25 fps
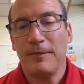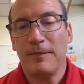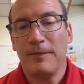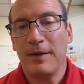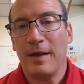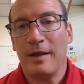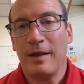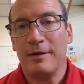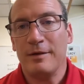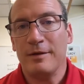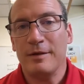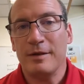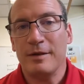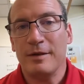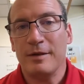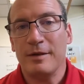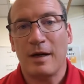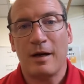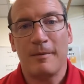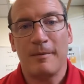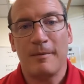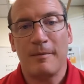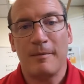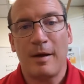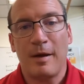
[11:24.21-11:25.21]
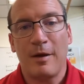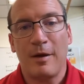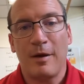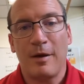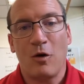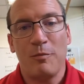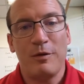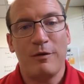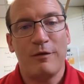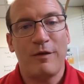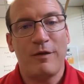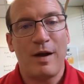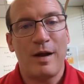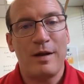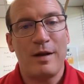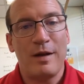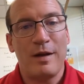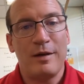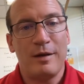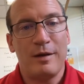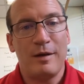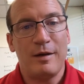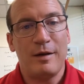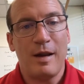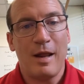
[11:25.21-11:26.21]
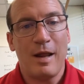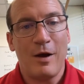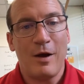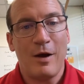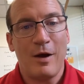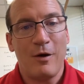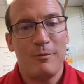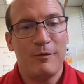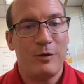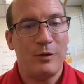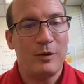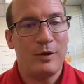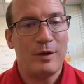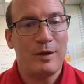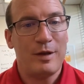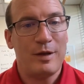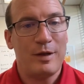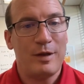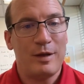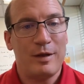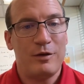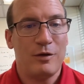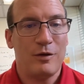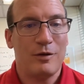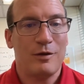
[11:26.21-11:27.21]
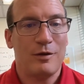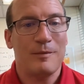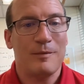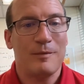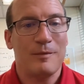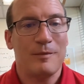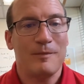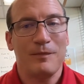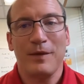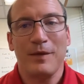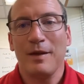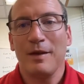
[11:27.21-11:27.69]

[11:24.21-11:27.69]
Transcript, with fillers: And um, I hope you find it helpful in your